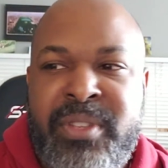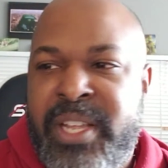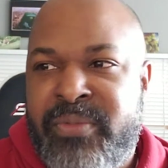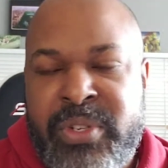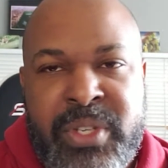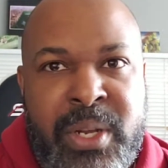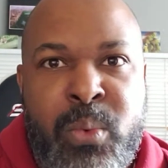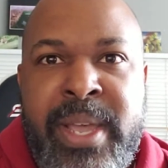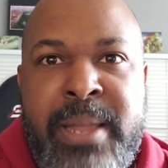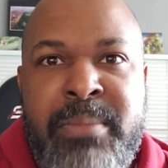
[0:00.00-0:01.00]
Denver's going to
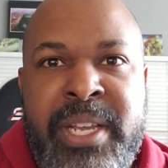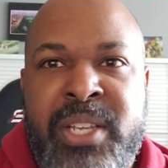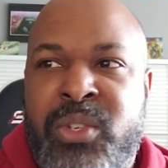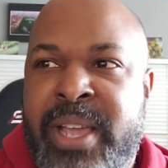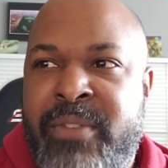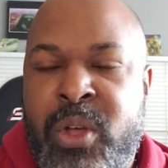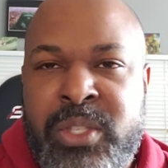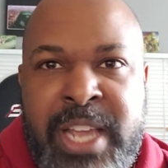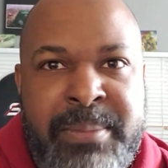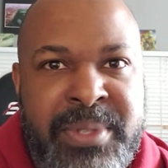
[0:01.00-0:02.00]
win because you have all
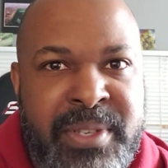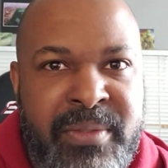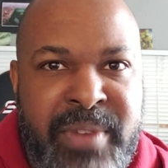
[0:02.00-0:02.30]
types of